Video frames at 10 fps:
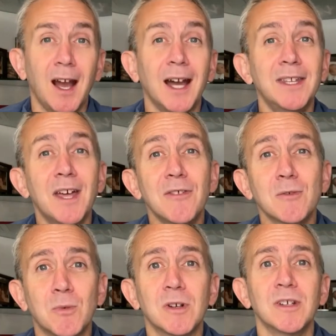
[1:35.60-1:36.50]
Another
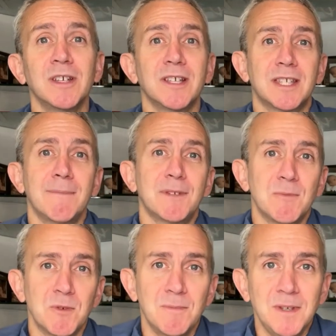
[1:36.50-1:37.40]
worrying
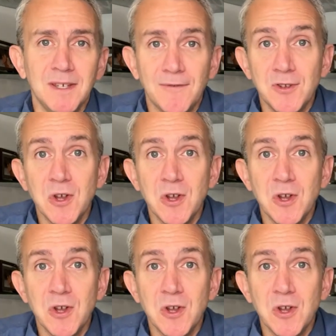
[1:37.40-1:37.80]
symptom would be if you